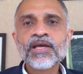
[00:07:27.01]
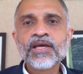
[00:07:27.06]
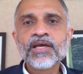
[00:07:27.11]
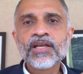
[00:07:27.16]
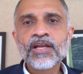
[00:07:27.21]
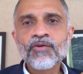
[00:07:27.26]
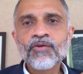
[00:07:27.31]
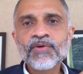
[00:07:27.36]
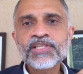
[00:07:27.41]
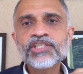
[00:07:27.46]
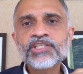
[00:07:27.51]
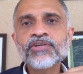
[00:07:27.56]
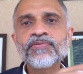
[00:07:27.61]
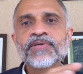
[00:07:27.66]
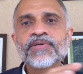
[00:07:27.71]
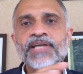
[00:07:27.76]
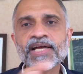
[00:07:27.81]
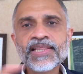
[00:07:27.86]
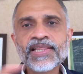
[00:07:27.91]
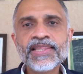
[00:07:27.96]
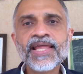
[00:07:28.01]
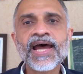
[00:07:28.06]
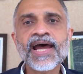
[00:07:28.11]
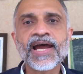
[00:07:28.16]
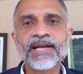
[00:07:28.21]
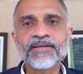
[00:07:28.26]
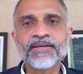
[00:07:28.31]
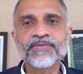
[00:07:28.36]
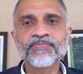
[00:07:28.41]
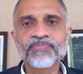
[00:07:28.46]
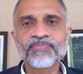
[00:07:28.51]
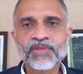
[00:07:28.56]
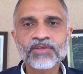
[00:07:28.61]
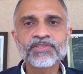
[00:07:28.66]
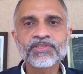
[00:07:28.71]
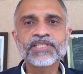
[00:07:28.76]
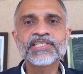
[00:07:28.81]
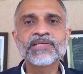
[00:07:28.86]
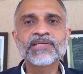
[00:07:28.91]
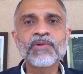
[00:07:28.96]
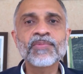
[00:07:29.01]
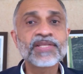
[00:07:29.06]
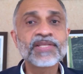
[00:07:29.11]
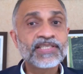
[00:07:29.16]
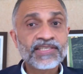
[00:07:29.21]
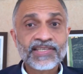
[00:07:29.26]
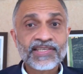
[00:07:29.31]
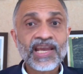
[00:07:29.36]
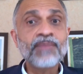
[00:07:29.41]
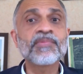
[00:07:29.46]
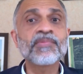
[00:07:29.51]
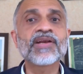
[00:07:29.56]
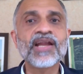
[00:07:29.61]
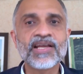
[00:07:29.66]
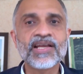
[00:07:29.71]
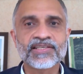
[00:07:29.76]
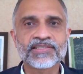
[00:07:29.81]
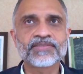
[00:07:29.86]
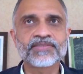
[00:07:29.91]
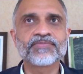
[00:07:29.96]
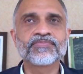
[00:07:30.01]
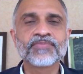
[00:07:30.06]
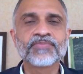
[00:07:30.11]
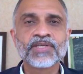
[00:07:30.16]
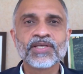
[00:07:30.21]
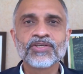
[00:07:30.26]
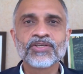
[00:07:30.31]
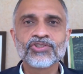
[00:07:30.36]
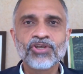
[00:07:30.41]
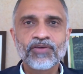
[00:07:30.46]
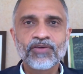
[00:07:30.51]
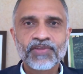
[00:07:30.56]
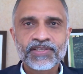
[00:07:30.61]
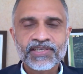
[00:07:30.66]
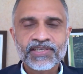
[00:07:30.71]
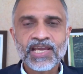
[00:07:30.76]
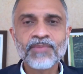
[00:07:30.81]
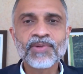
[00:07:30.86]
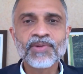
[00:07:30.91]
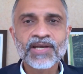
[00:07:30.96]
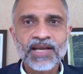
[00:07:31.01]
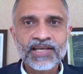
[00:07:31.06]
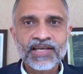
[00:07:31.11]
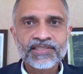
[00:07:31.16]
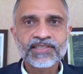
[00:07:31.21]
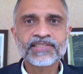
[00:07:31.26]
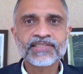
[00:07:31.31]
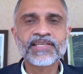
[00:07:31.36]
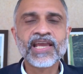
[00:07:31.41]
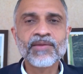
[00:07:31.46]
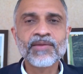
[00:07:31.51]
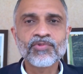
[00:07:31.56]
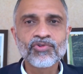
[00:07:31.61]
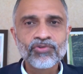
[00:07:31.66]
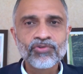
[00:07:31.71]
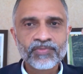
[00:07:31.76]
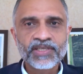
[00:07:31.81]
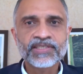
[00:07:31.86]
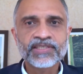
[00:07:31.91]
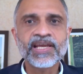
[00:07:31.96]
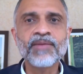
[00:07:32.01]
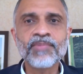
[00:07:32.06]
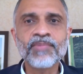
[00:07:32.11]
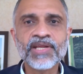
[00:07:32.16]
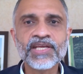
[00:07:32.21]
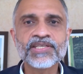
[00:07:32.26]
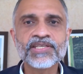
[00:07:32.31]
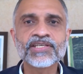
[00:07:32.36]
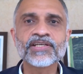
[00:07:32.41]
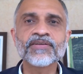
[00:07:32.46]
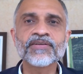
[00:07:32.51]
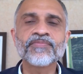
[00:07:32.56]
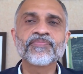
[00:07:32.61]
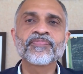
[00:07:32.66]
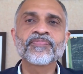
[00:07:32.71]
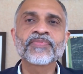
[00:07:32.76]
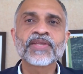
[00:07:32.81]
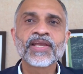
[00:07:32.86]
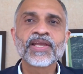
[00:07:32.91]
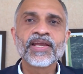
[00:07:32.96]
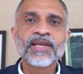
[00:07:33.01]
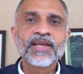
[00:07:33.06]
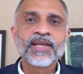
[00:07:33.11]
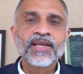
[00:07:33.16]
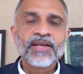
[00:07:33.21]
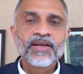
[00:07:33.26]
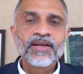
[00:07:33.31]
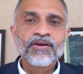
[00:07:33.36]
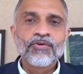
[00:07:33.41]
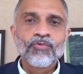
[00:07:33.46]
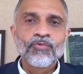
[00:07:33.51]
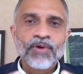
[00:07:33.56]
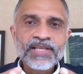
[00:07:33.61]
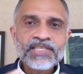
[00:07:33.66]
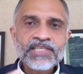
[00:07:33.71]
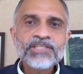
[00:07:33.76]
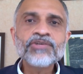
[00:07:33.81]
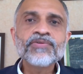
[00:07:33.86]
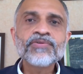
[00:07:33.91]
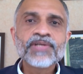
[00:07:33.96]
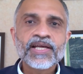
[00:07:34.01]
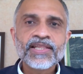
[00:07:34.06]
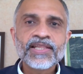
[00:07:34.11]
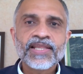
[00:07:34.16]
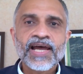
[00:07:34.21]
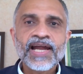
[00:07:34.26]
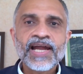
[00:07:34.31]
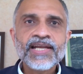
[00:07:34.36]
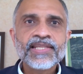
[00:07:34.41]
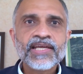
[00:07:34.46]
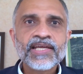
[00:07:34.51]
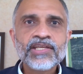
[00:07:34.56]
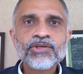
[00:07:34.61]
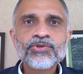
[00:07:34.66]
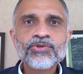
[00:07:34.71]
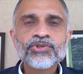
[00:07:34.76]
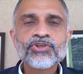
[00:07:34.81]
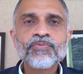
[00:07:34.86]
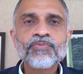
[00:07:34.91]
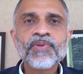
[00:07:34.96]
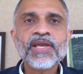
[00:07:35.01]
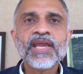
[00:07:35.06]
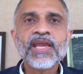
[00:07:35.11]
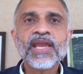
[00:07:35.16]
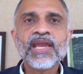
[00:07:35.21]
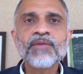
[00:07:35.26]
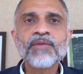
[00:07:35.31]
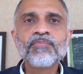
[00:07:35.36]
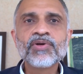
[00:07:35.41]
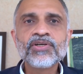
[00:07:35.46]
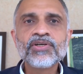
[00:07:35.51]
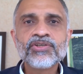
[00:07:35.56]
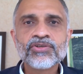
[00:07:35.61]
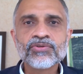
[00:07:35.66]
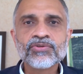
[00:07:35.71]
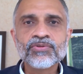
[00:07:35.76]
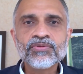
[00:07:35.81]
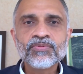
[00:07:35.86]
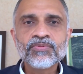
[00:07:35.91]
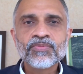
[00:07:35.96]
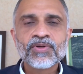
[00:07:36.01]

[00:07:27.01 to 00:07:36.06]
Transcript: Now, once you've done that, now just remember it's the same class. So you have the same class, the same room, the same teacher. Once you've done that, then you should be able to